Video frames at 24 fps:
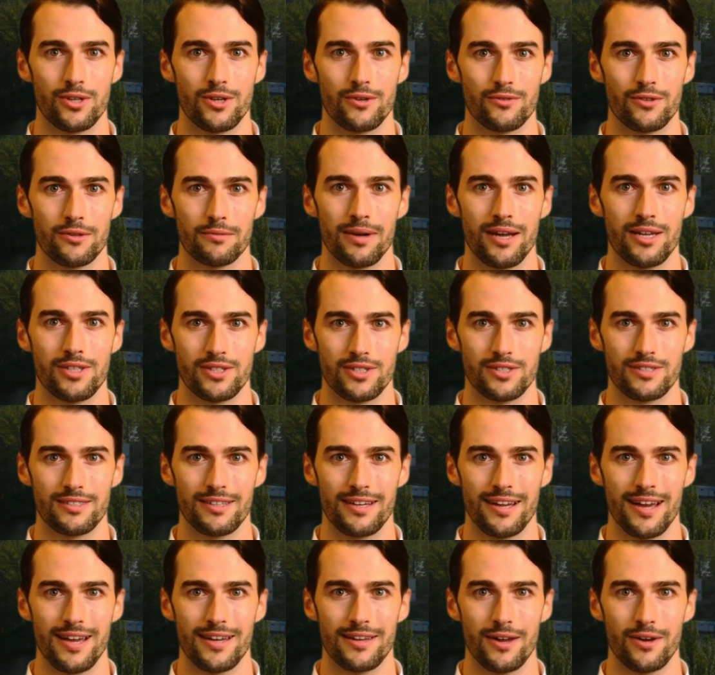information,
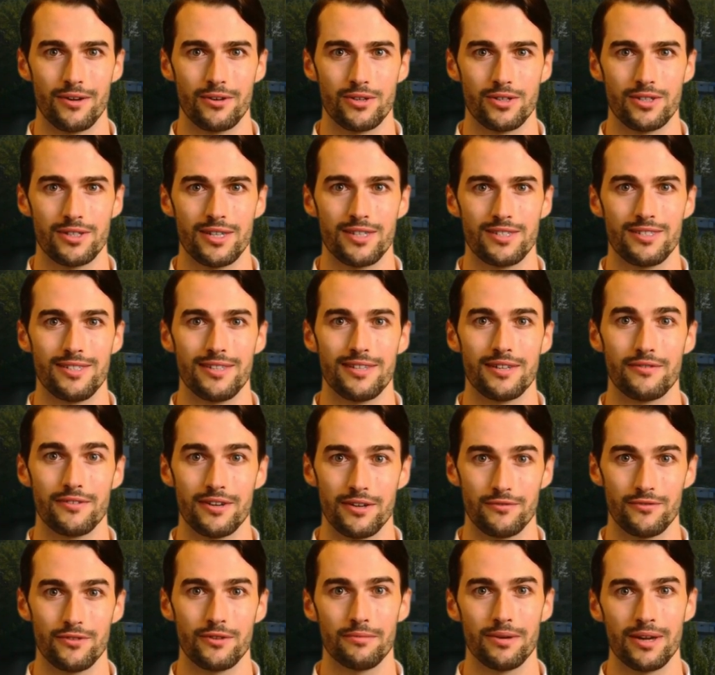and other sensitive
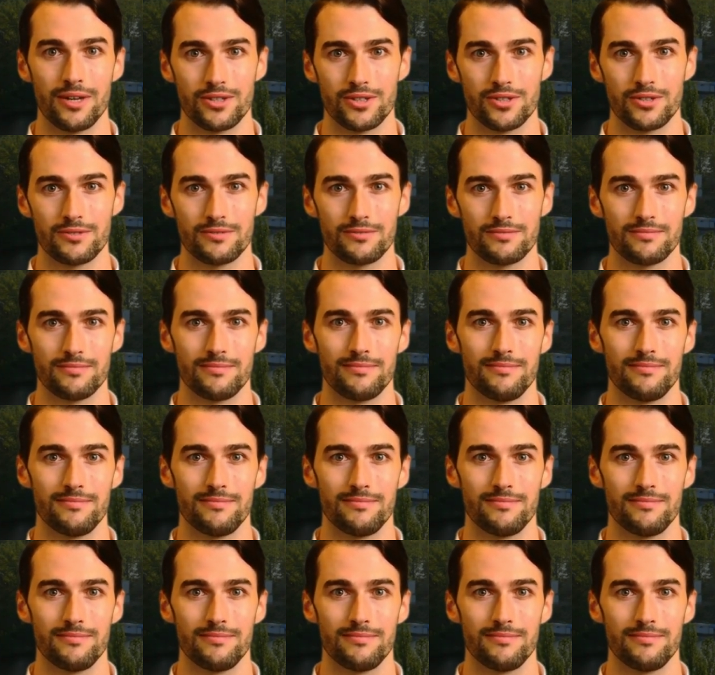information.